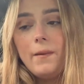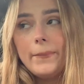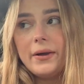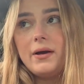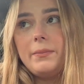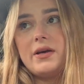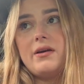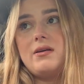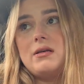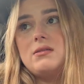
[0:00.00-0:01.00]
purely
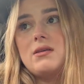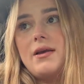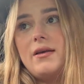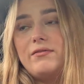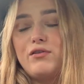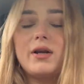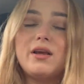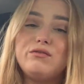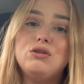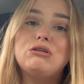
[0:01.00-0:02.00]
because for any
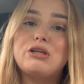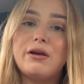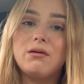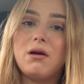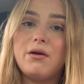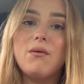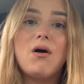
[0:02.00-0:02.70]
of you that don't know,